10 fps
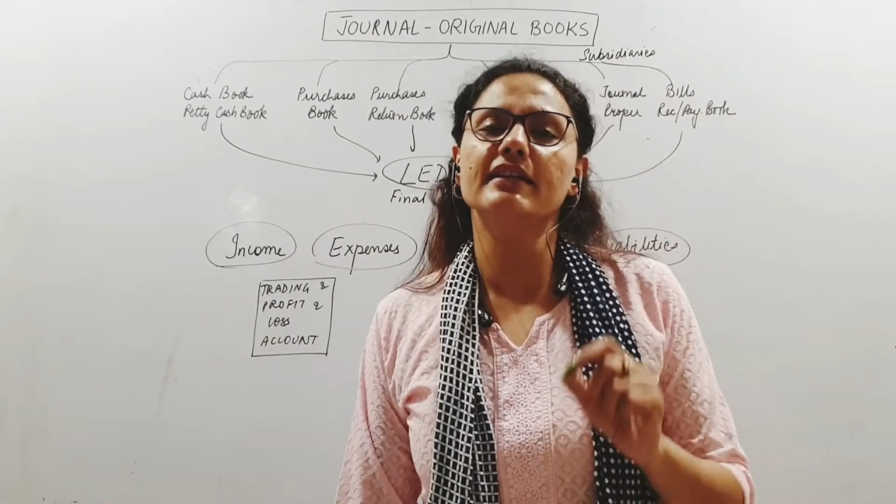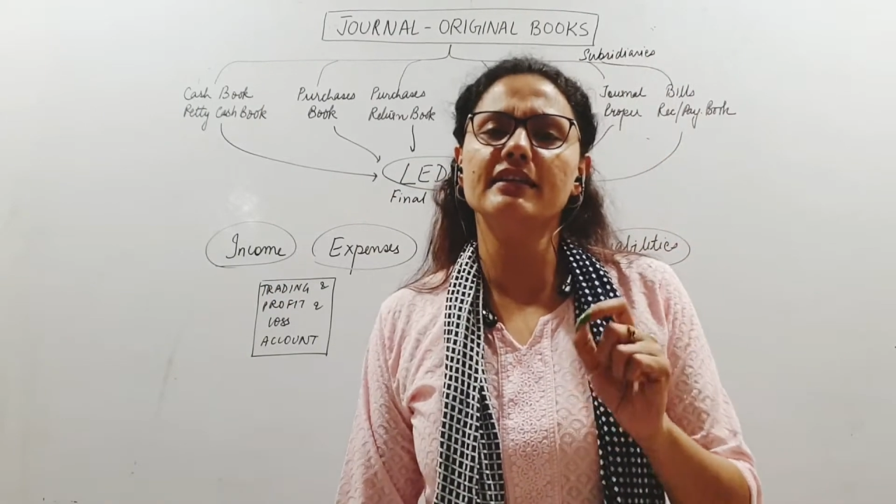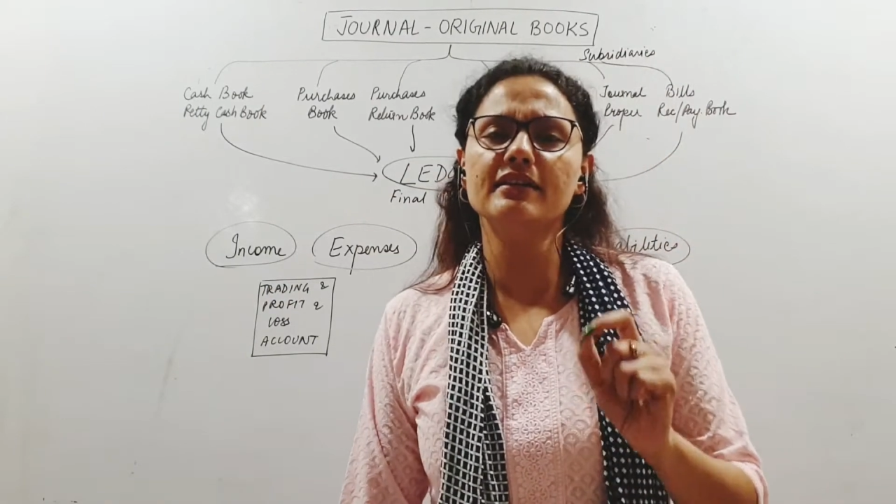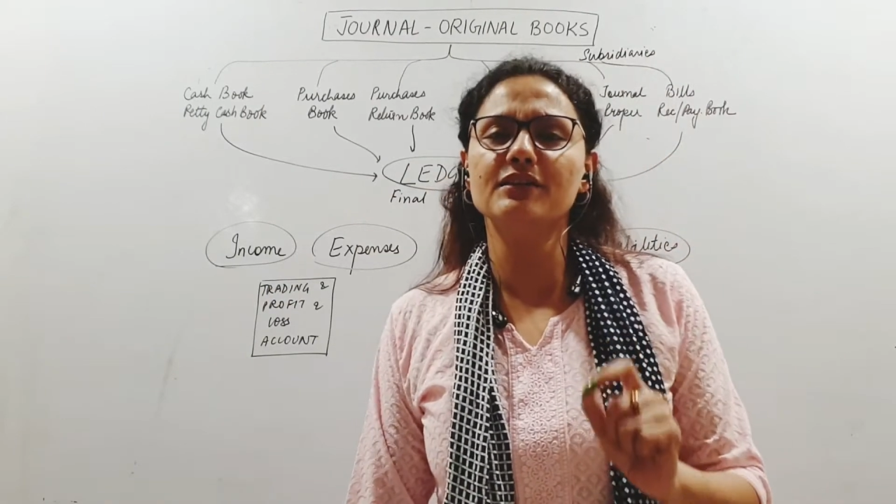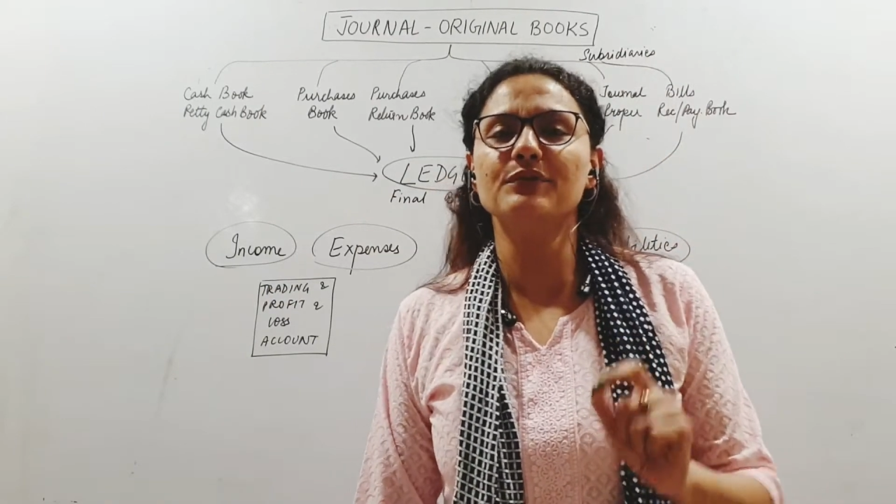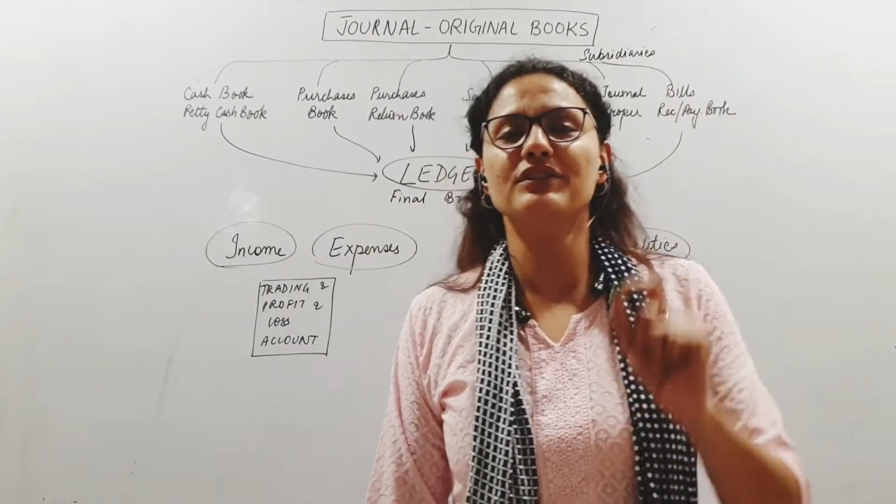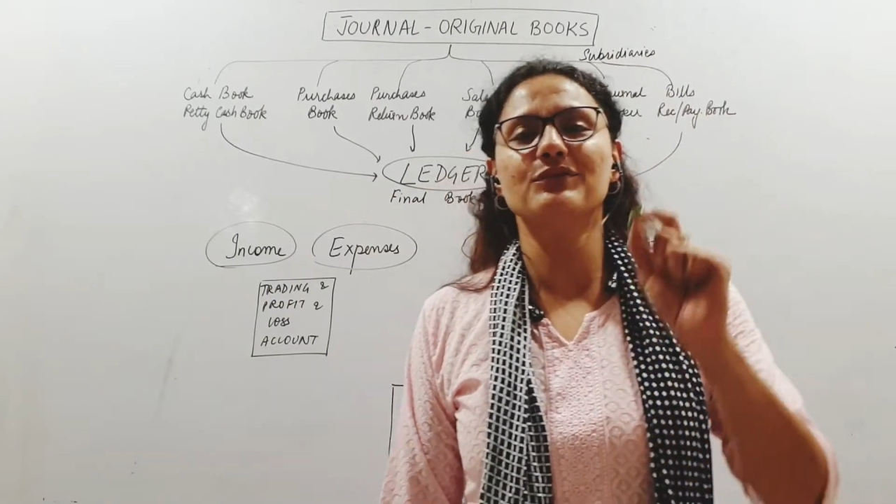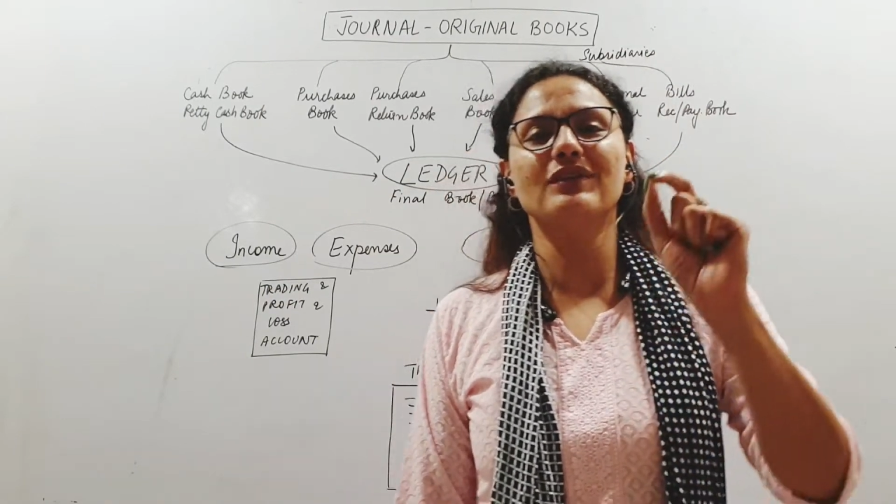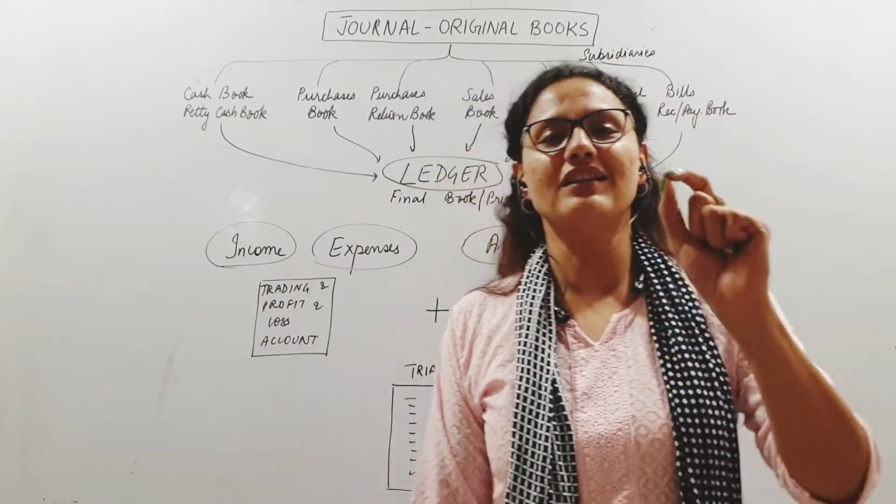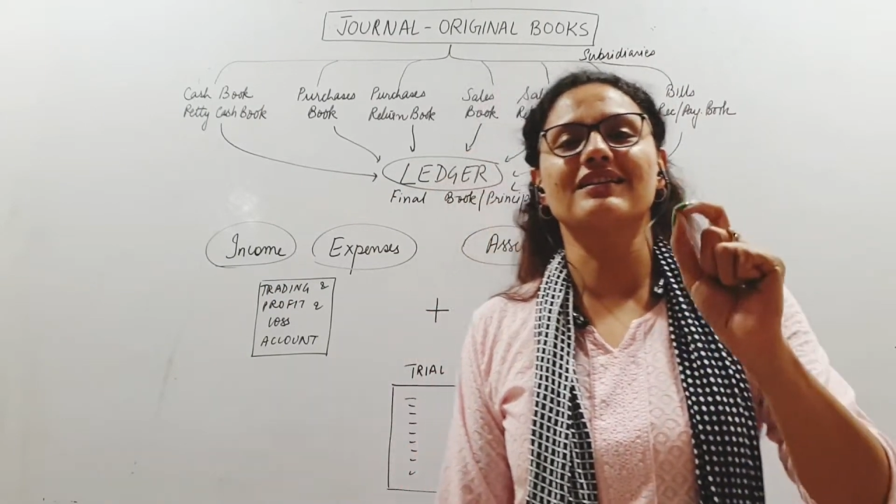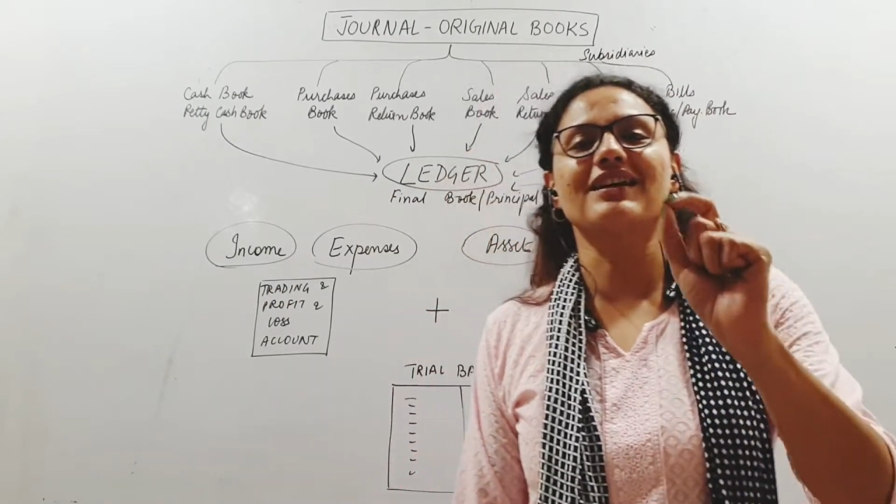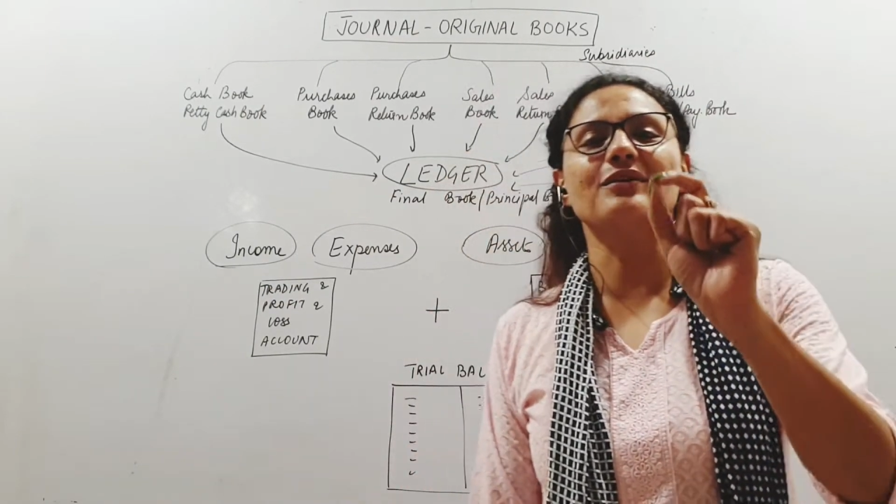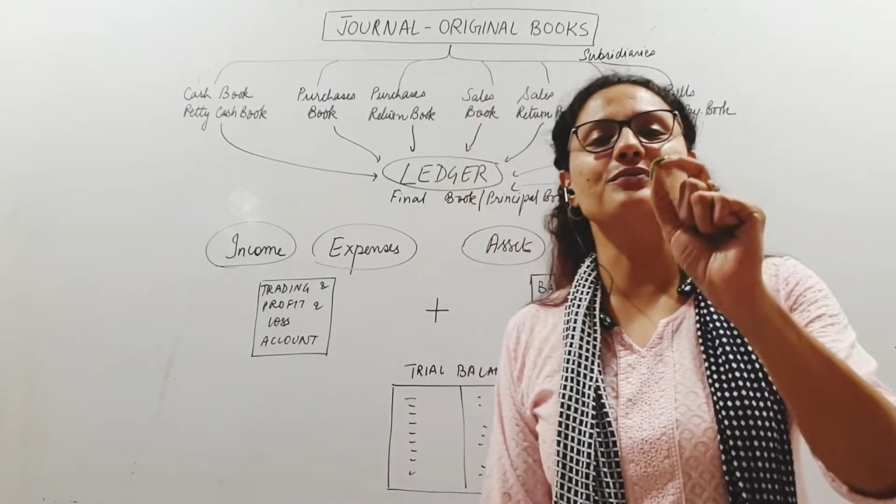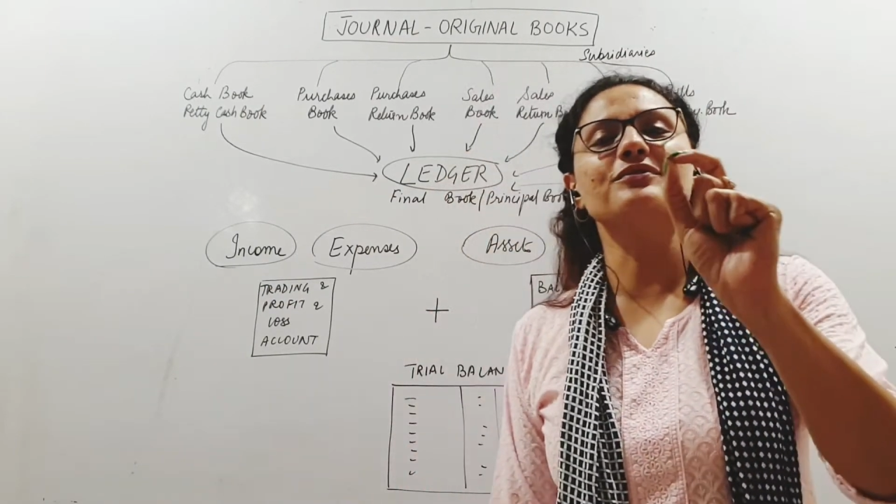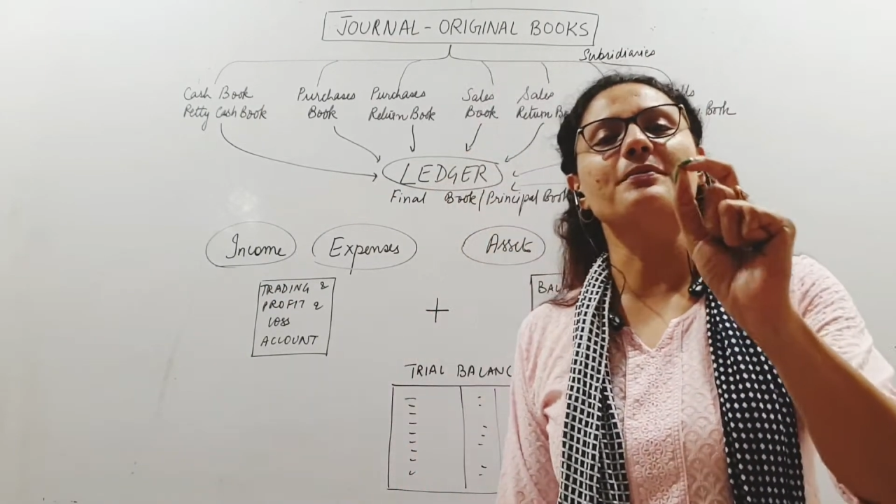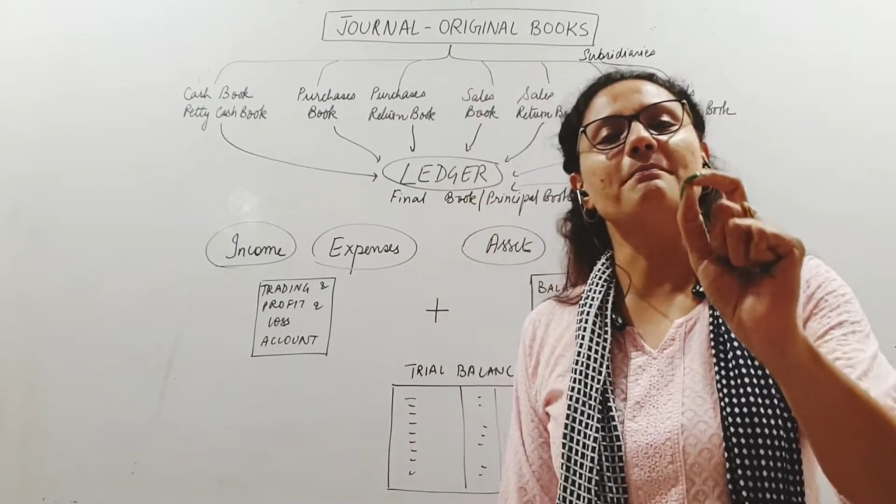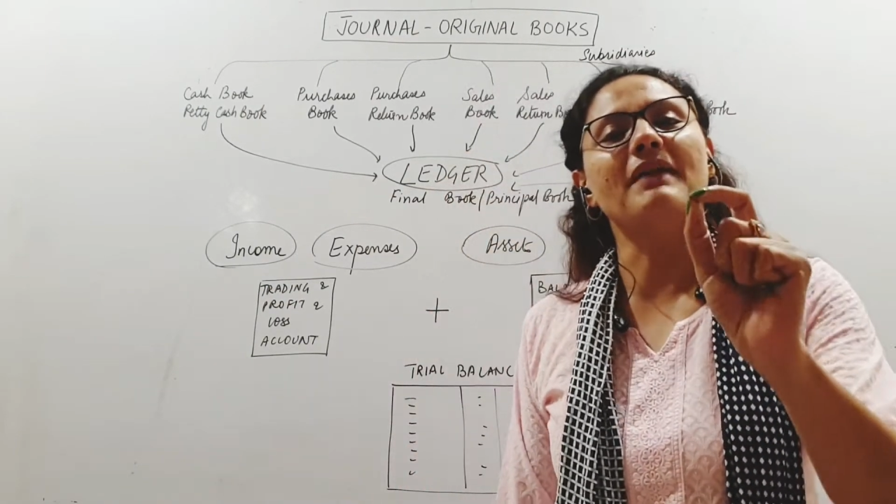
individual account